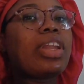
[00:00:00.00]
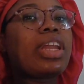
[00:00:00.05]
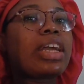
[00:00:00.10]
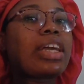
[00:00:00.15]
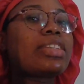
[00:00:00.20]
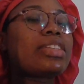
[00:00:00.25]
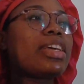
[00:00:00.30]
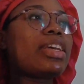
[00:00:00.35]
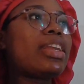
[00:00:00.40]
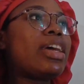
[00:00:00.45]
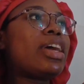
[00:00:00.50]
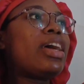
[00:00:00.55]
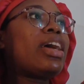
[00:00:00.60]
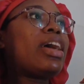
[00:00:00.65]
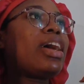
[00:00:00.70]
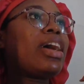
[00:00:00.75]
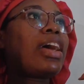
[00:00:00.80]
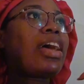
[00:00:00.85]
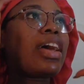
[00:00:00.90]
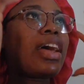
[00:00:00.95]
Like I said,
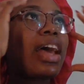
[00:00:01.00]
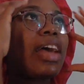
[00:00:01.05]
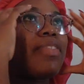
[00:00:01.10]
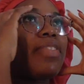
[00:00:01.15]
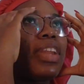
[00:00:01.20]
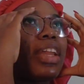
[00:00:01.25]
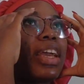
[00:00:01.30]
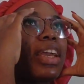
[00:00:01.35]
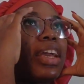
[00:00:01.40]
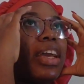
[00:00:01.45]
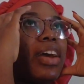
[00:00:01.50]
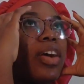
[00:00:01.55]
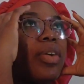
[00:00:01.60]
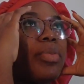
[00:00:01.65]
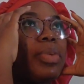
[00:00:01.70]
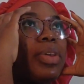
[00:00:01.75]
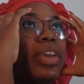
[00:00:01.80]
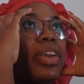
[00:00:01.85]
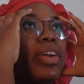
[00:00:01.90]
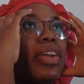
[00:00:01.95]
I feel like
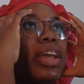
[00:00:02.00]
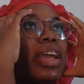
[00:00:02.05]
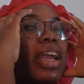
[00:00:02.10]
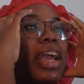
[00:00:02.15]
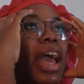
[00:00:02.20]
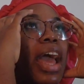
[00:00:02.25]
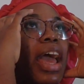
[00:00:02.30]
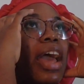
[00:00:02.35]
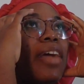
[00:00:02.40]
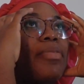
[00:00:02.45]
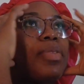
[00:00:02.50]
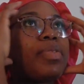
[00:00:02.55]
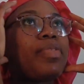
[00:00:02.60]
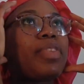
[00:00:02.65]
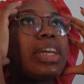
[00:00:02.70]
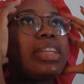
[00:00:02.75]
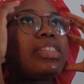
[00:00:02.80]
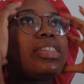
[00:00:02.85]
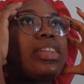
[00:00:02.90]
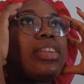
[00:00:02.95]
up here, like, I have been
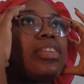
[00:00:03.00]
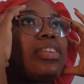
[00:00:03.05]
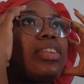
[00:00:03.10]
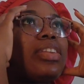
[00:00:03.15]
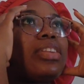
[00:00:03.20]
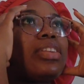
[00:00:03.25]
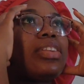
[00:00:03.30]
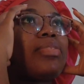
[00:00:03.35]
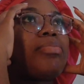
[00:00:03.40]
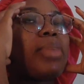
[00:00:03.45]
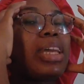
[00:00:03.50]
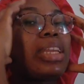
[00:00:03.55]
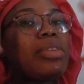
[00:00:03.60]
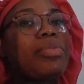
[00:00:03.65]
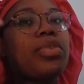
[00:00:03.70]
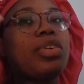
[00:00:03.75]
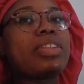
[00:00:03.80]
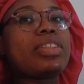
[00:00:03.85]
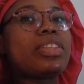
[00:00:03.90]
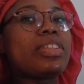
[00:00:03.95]
fighting my
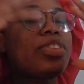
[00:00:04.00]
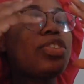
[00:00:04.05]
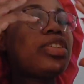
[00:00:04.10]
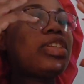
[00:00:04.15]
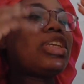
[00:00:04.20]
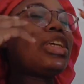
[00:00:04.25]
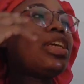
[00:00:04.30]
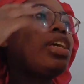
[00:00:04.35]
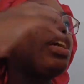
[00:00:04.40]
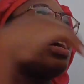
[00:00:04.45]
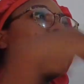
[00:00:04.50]
demons, literally.